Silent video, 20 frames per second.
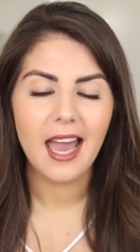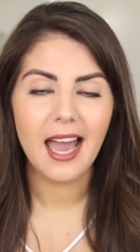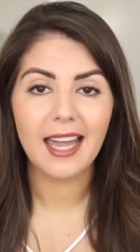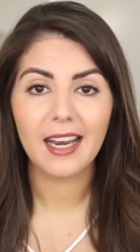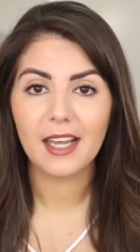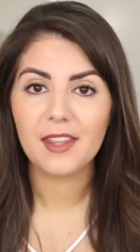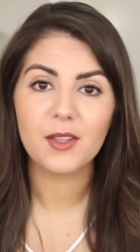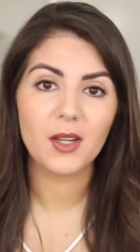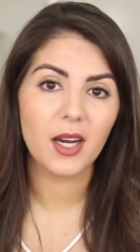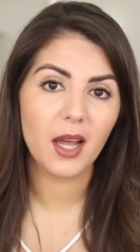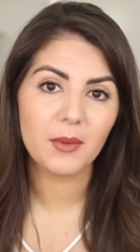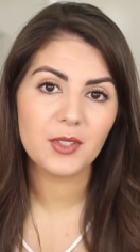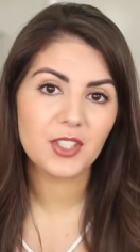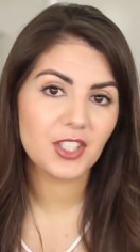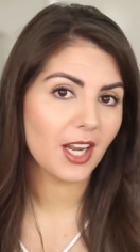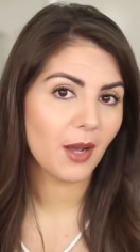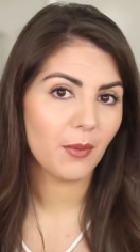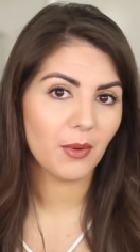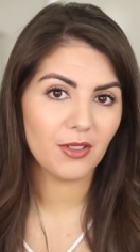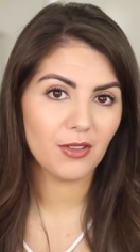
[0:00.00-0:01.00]
and I thought I would
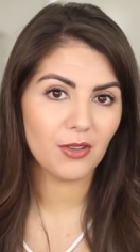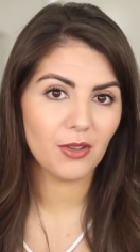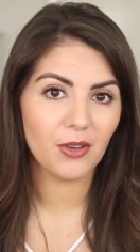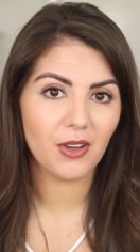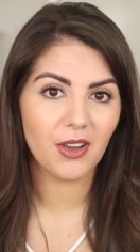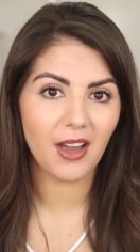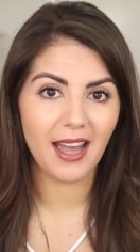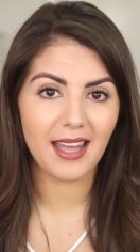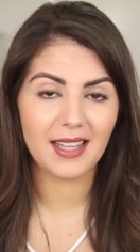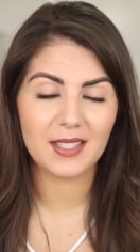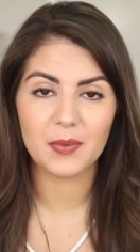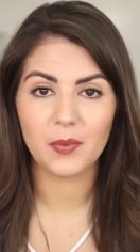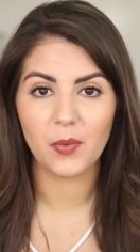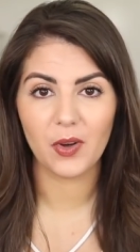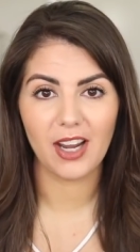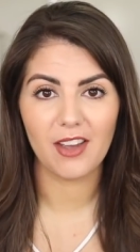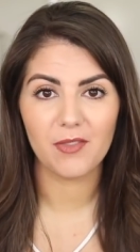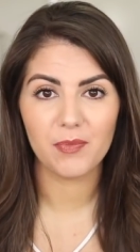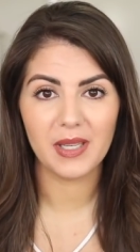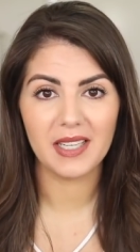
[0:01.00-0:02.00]
share with you guys
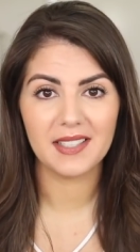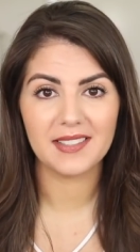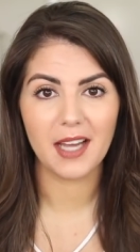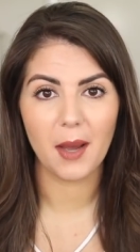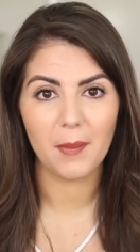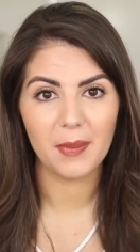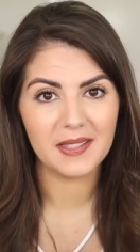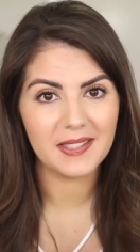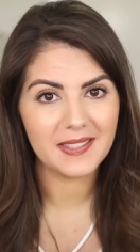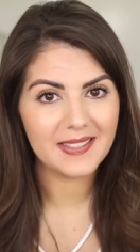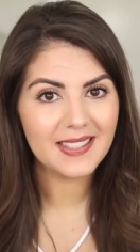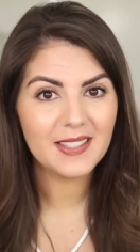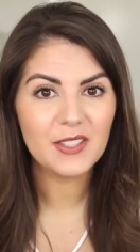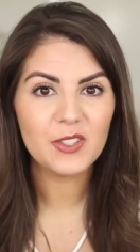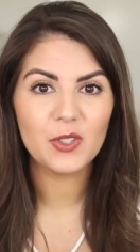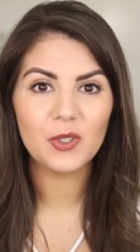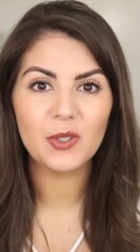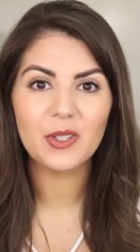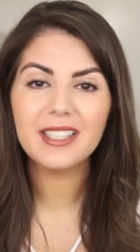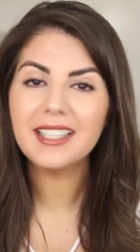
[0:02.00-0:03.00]
what I've picked up. And
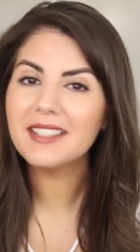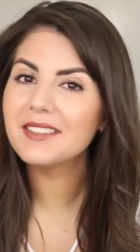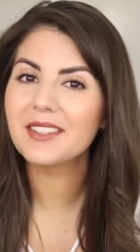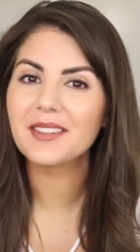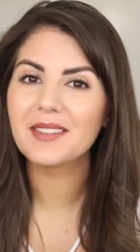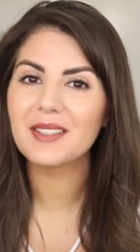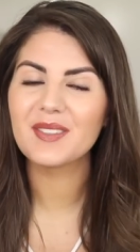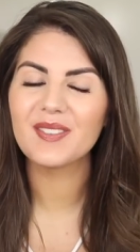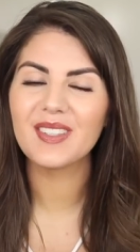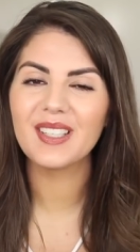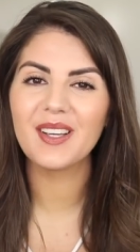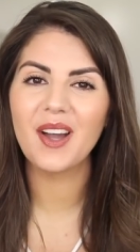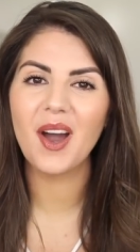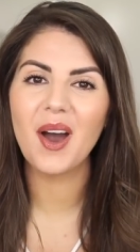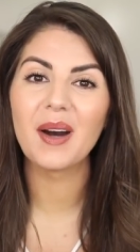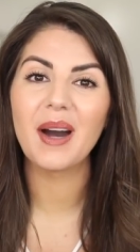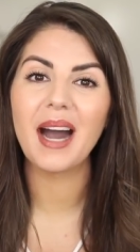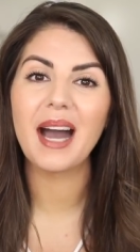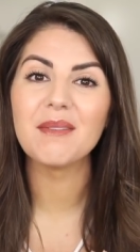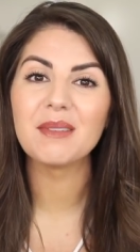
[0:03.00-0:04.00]
since you clicked on this
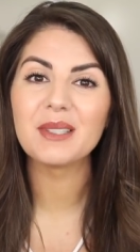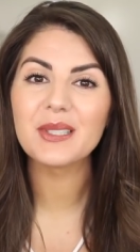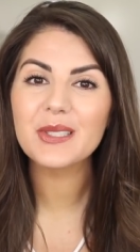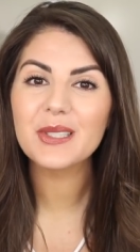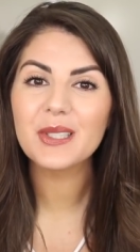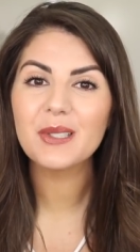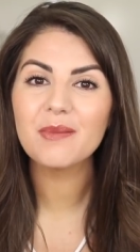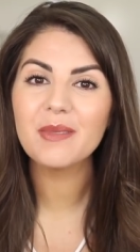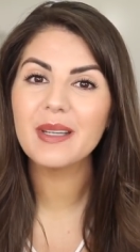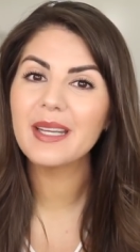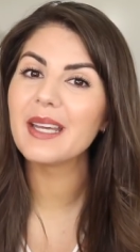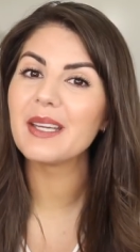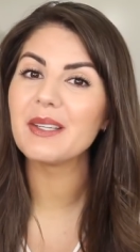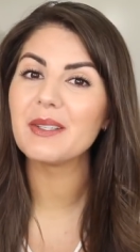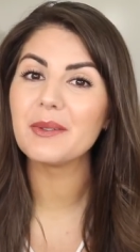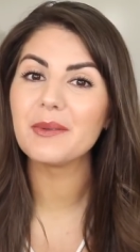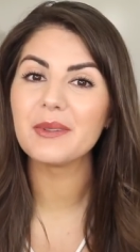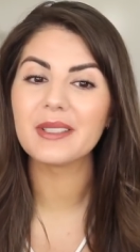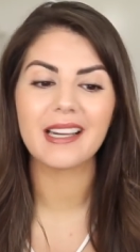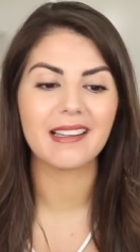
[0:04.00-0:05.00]
video, I'm assuming
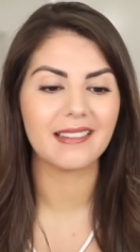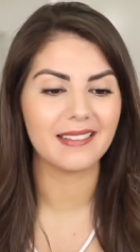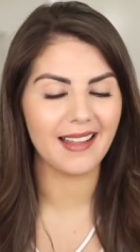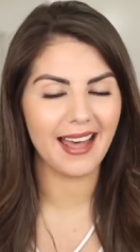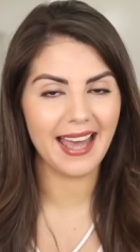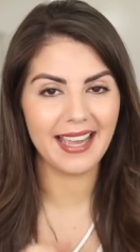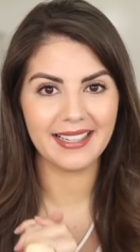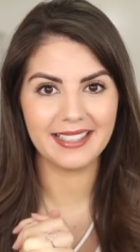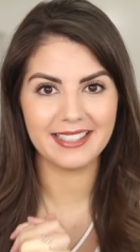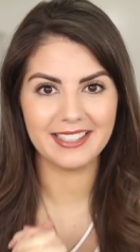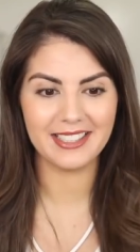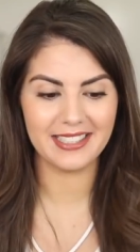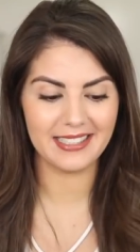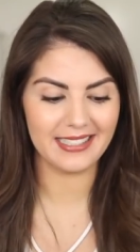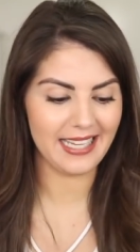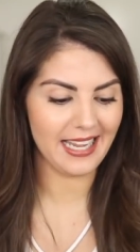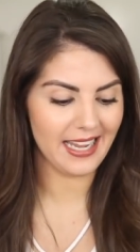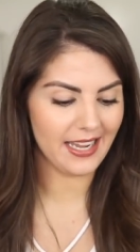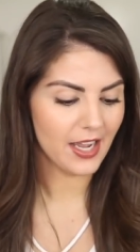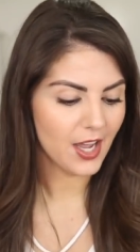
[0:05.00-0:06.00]
you would like to
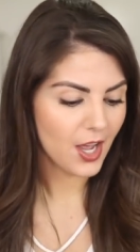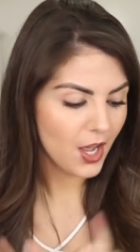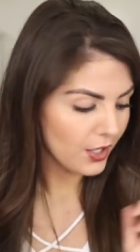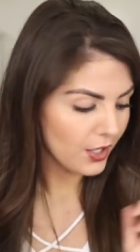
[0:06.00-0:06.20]
see.